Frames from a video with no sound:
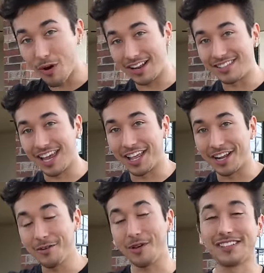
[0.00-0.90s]
Brennen
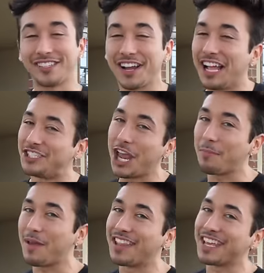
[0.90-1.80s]
Taylor. We also got
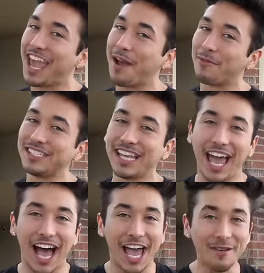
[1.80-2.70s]
Jake behind the camera, say
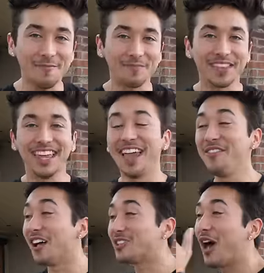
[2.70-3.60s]
hi. And
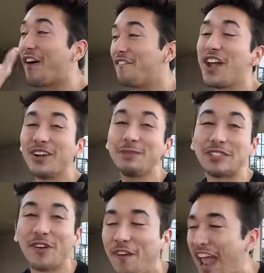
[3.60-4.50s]
we also have a very
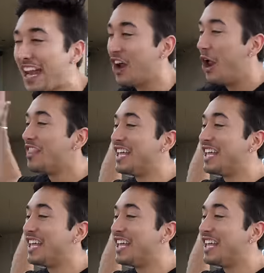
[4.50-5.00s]
special fan here.